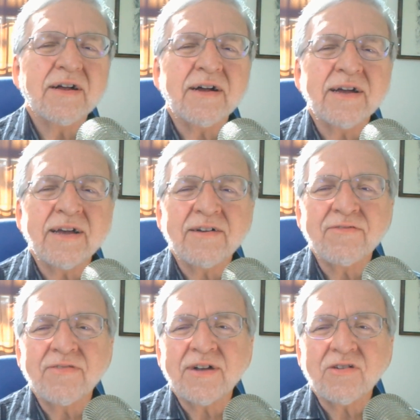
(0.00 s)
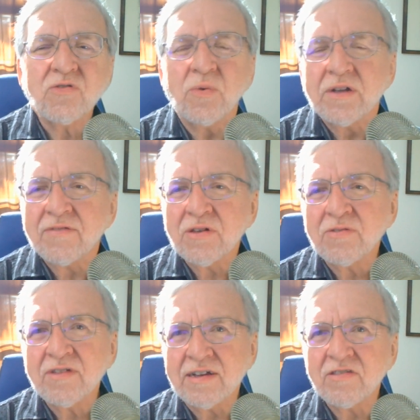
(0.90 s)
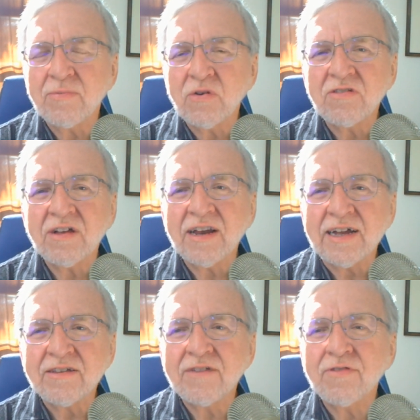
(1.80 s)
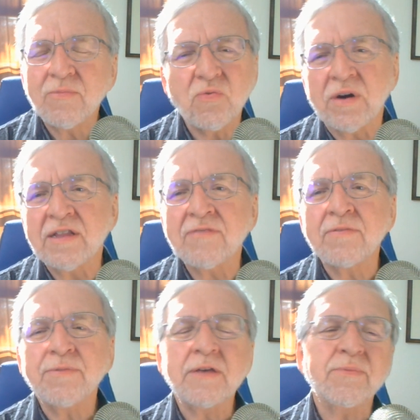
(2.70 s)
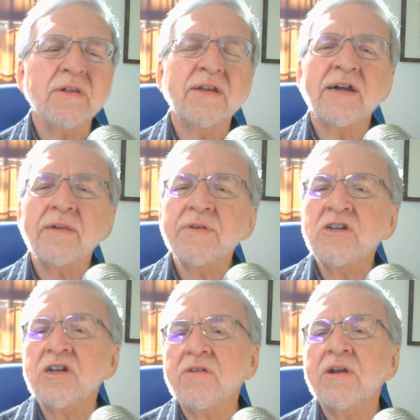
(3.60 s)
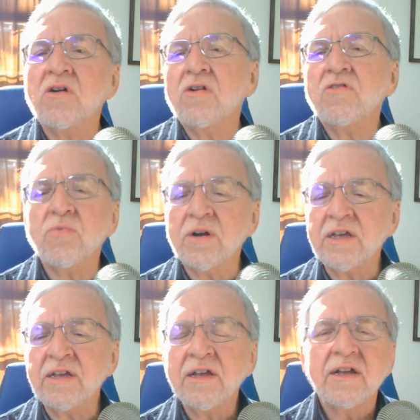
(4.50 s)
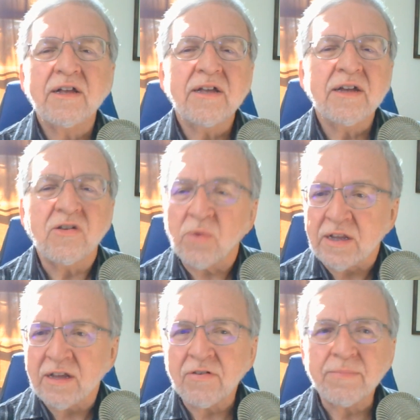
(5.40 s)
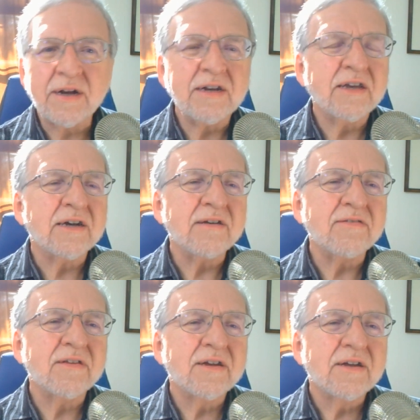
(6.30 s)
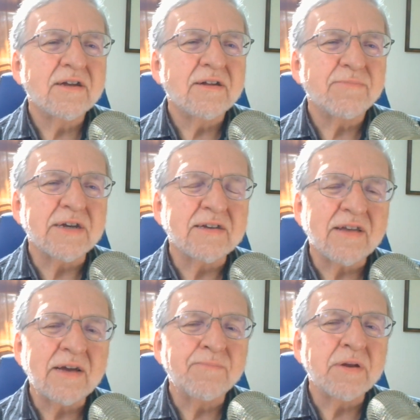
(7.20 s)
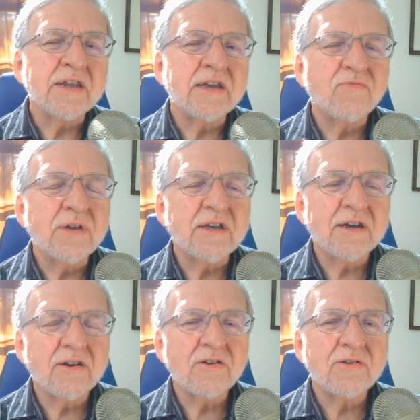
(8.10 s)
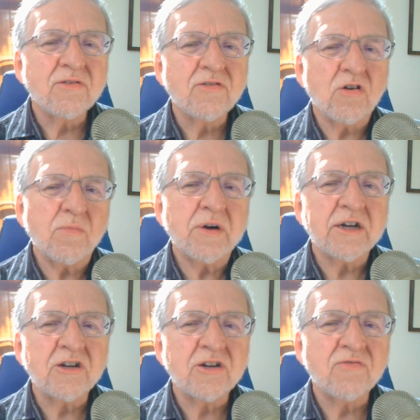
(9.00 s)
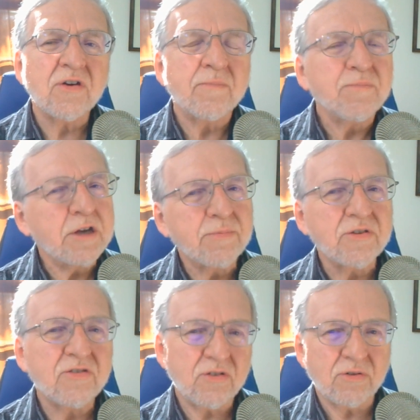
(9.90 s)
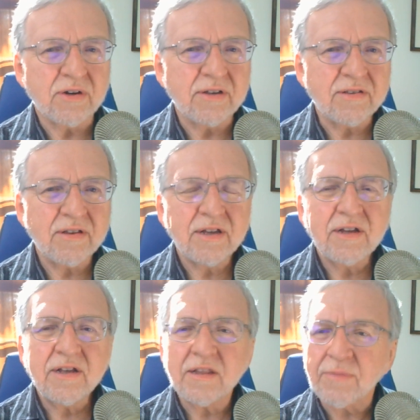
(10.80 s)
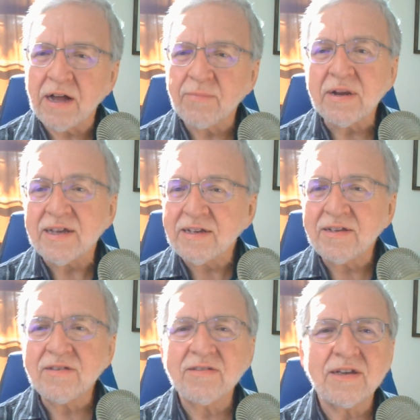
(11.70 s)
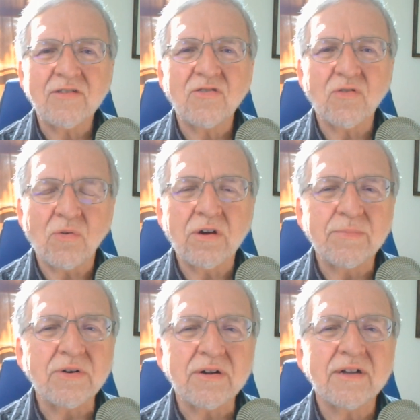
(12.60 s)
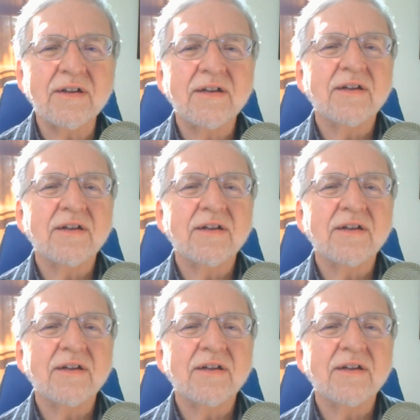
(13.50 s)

I have uh, 20 of those testimonies collected from 20 different people, and I'll be sharing all 20 in 20 different podcasts because I believe we can learn so much from people's stories. The Bible is a storybook,